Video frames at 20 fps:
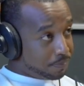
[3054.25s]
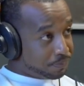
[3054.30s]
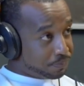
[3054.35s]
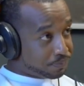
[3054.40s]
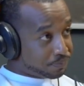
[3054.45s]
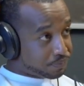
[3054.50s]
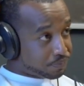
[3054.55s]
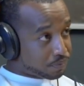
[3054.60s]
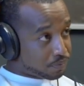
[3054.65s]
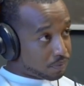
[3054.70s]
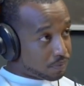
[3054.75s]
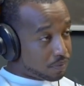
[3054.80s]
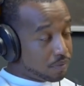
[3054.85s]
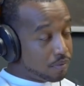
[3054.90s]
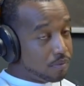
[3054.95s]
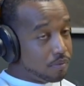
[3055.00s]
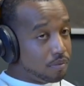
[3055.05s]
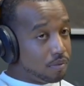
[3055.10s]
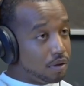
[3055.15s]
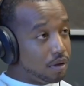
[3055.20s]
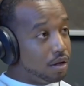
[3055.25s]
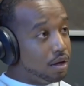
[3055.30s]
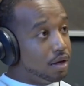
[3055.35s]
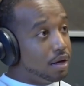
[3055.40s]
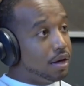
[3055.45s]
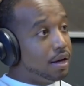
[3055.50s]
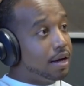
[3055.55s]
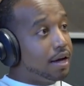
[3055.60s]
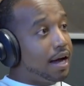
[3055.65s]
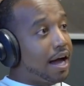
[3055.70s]
Wait, wait, wait, hold on, hold
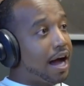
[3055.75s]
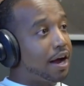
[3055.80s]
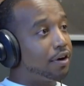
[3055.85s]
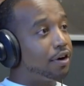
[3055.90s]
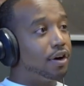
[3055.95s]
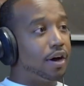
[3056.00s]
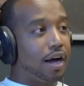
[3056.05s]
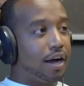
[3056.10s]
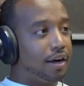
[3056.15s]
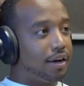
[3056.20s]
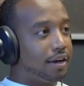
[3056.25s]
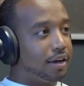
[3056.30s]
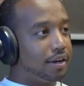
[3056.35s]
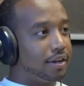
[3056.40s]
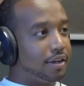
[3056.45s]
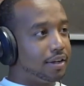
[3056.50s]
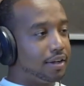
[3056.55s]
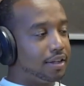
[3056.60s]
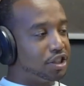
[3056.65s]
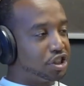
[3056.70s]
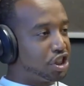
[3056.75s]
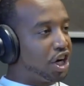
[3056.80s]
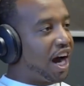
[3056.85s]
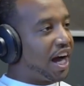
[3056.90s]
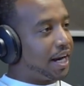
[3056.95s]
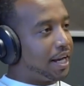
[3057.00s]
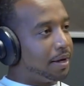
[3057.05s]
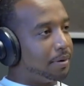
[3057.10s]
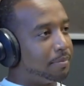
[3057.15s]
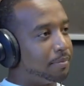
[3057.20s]
on. I don't you know. Shot, like, shot
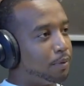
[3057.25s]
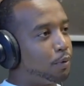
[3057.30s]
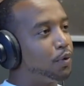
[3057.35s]
with a gun.